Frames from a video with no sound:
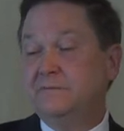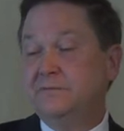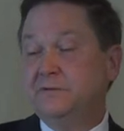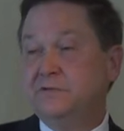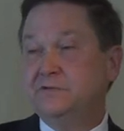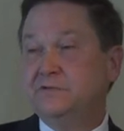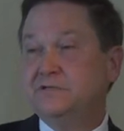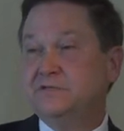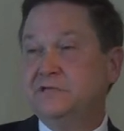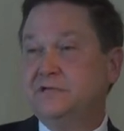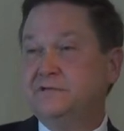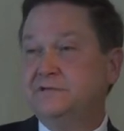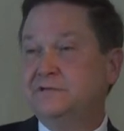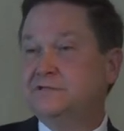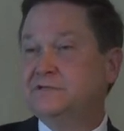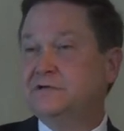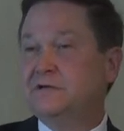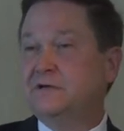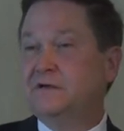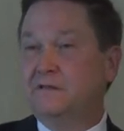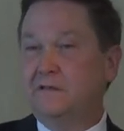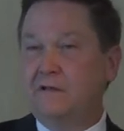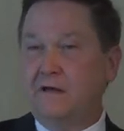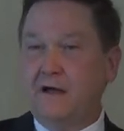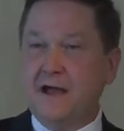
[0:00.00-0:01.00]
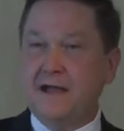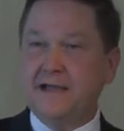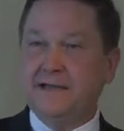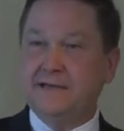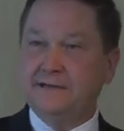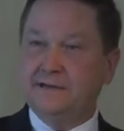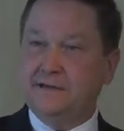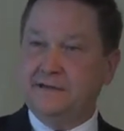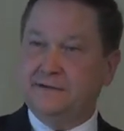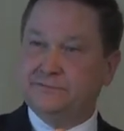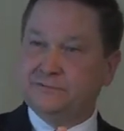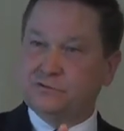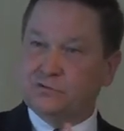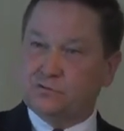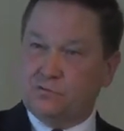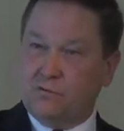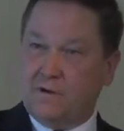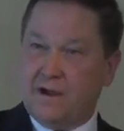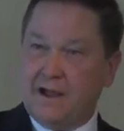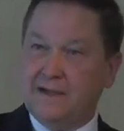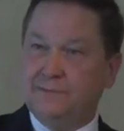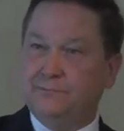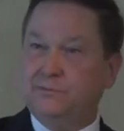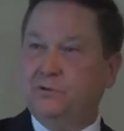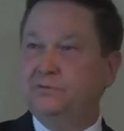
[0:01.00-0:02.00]
You see the decline of
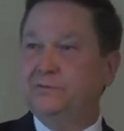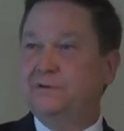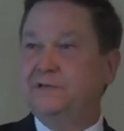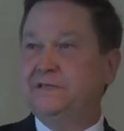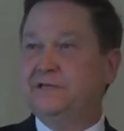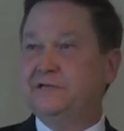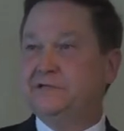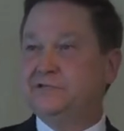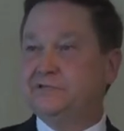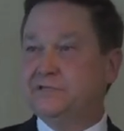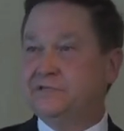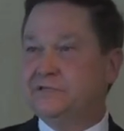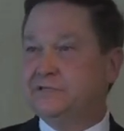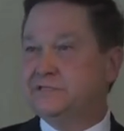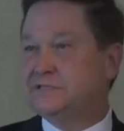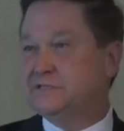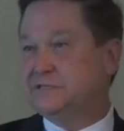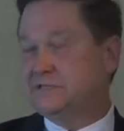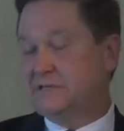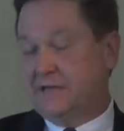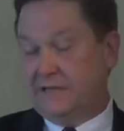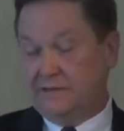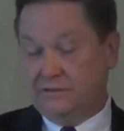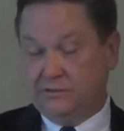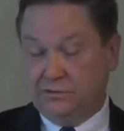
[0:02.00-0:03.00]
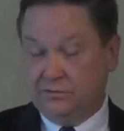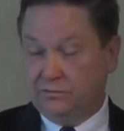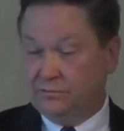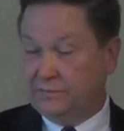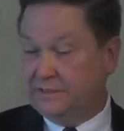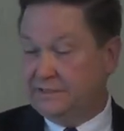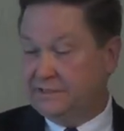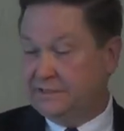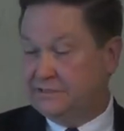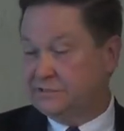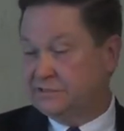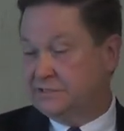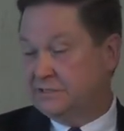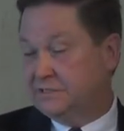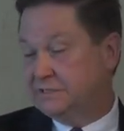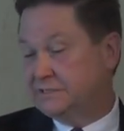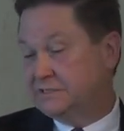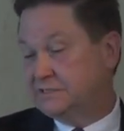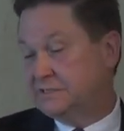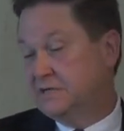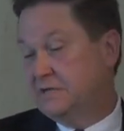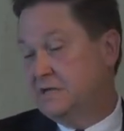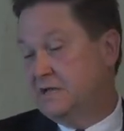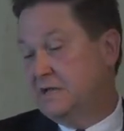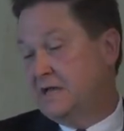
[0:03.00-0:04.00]
tribal religionists and new
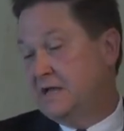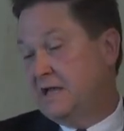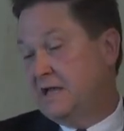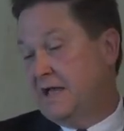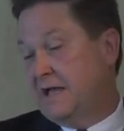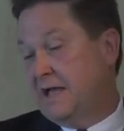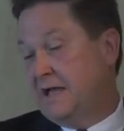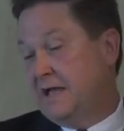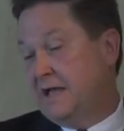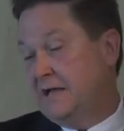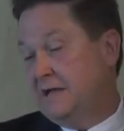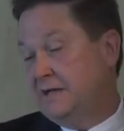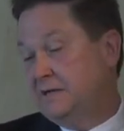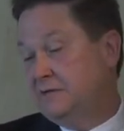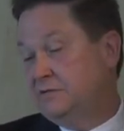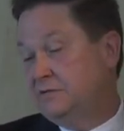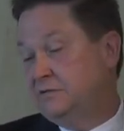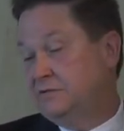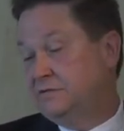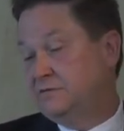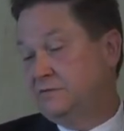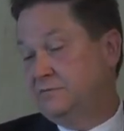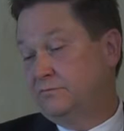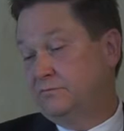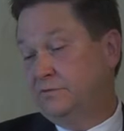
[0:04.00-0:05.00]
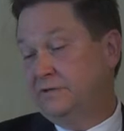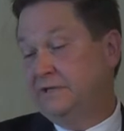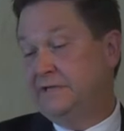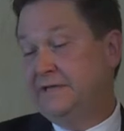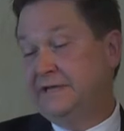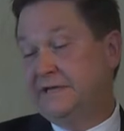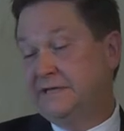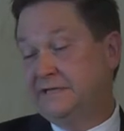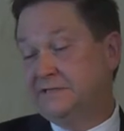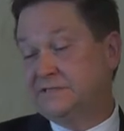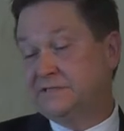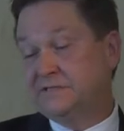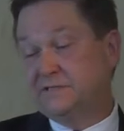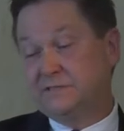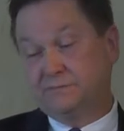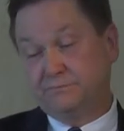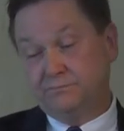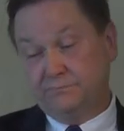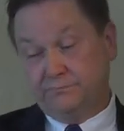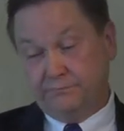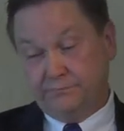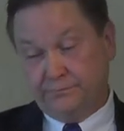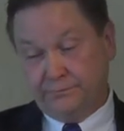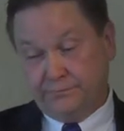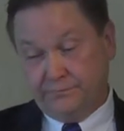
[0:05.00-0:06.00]
religionists, and really it's
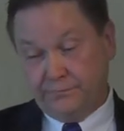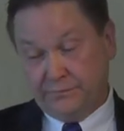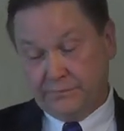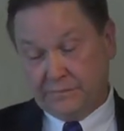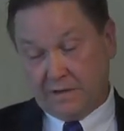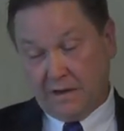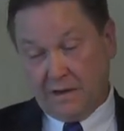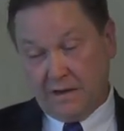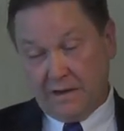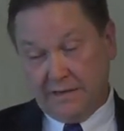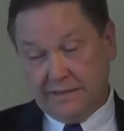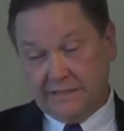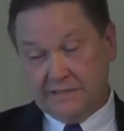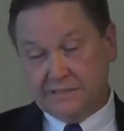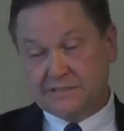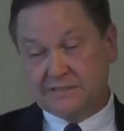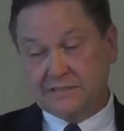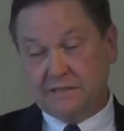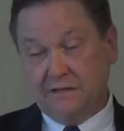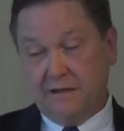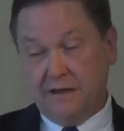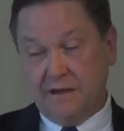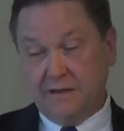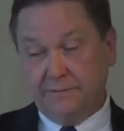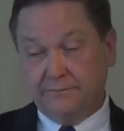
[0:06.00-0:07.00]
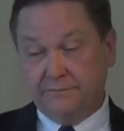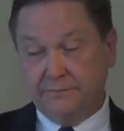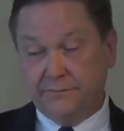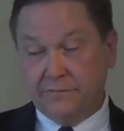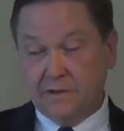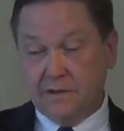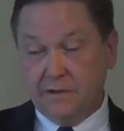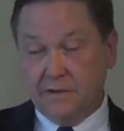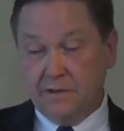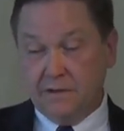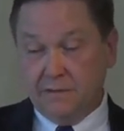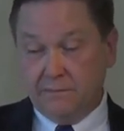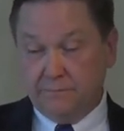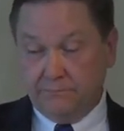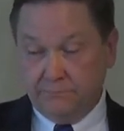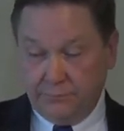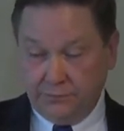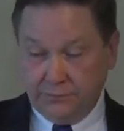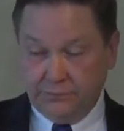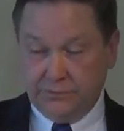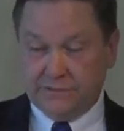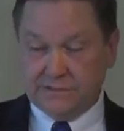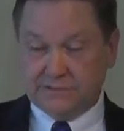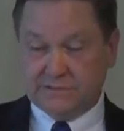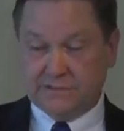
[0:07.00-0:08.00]
Islam,
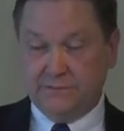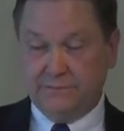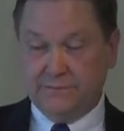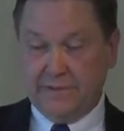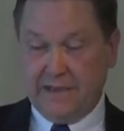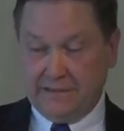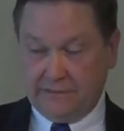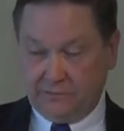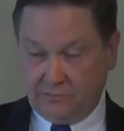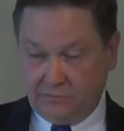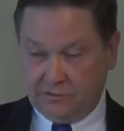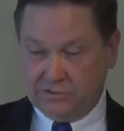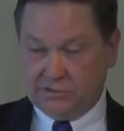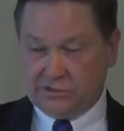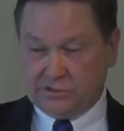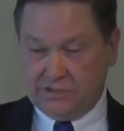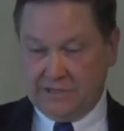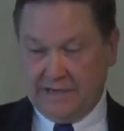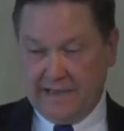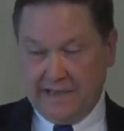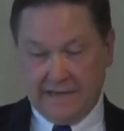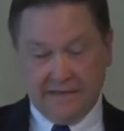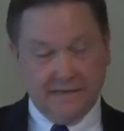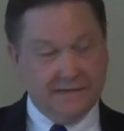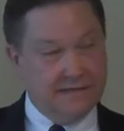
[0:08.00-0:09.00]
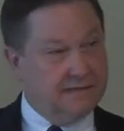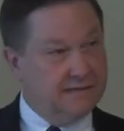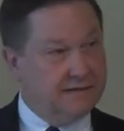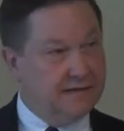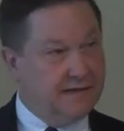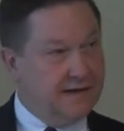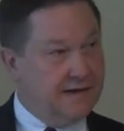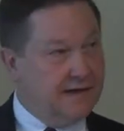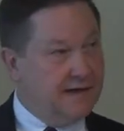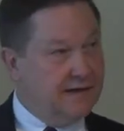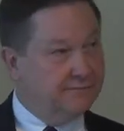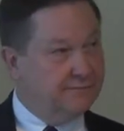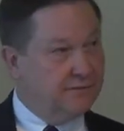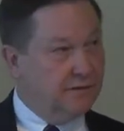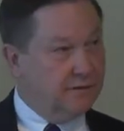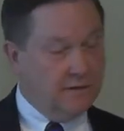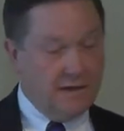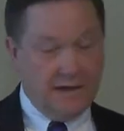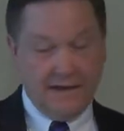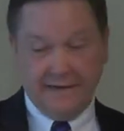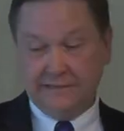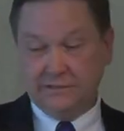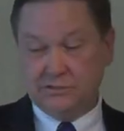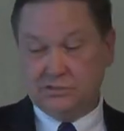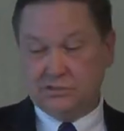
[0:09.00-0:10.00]
Buddhism, and Christianity that have the
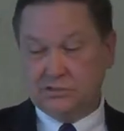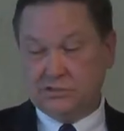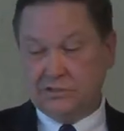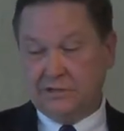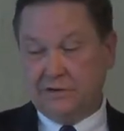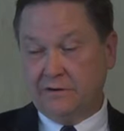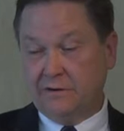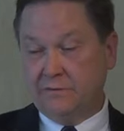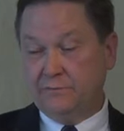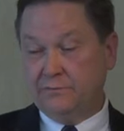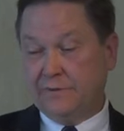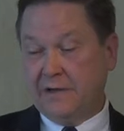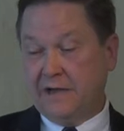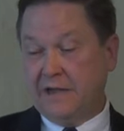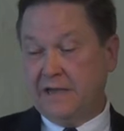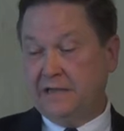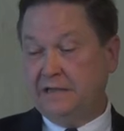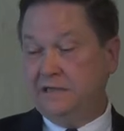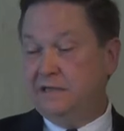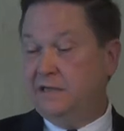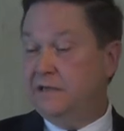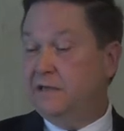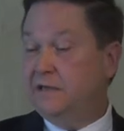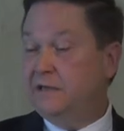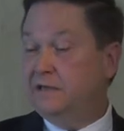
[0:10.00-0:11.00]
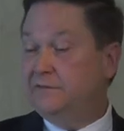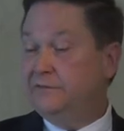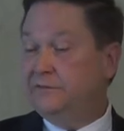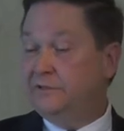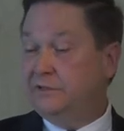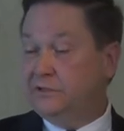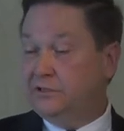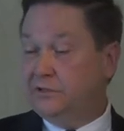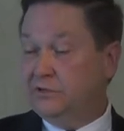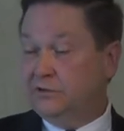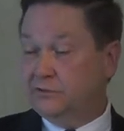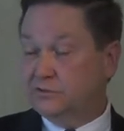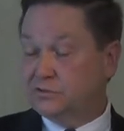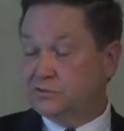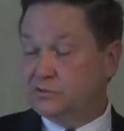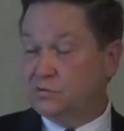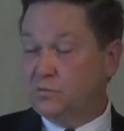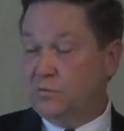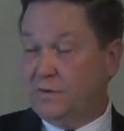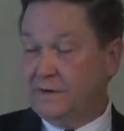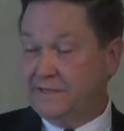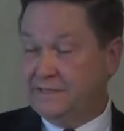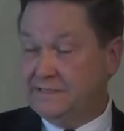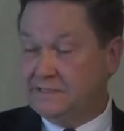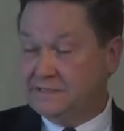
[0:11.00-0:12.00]
lion's share by the year
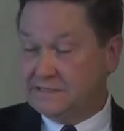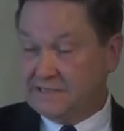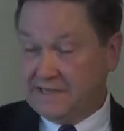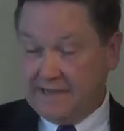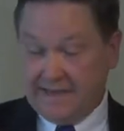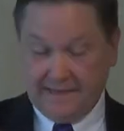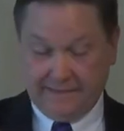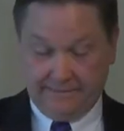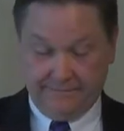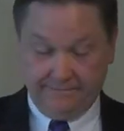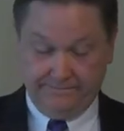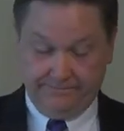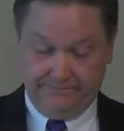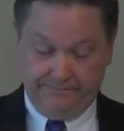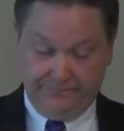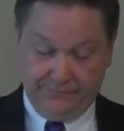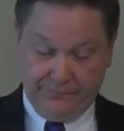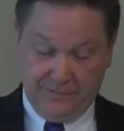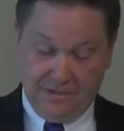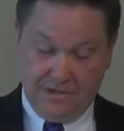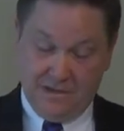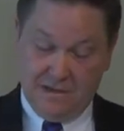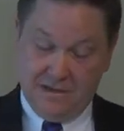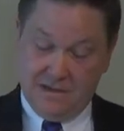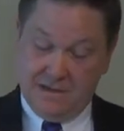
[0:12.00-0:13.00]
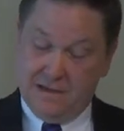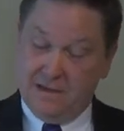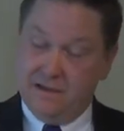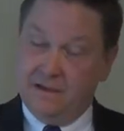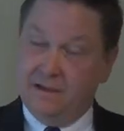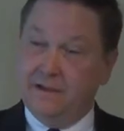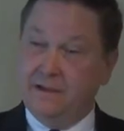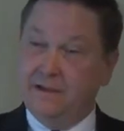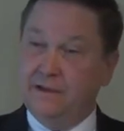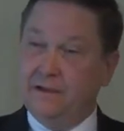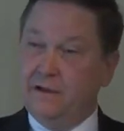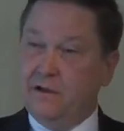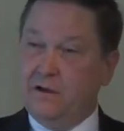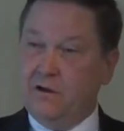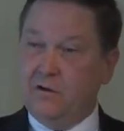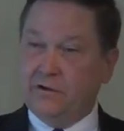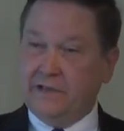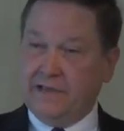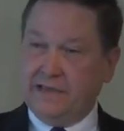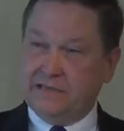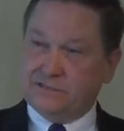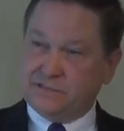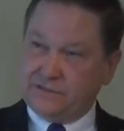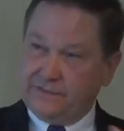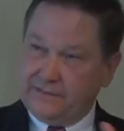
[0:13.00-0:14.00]
2010.
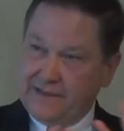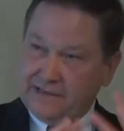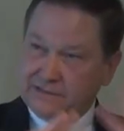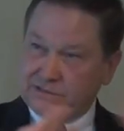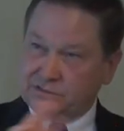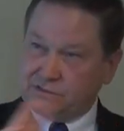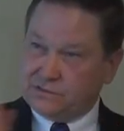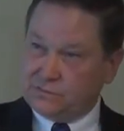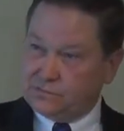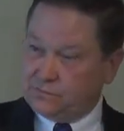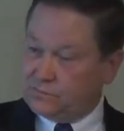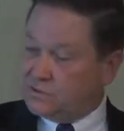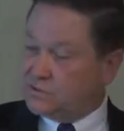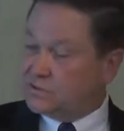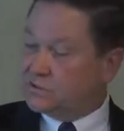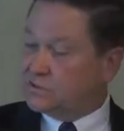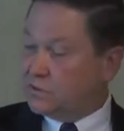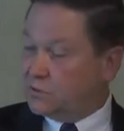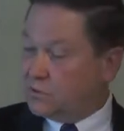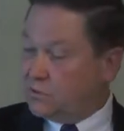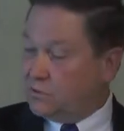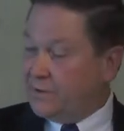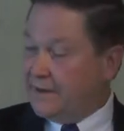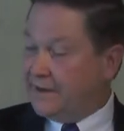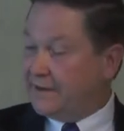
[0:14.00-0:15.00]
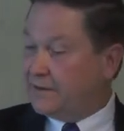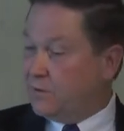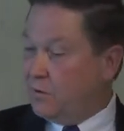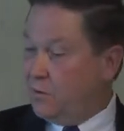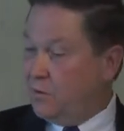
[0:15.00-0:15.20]
Okay, so that's just a quick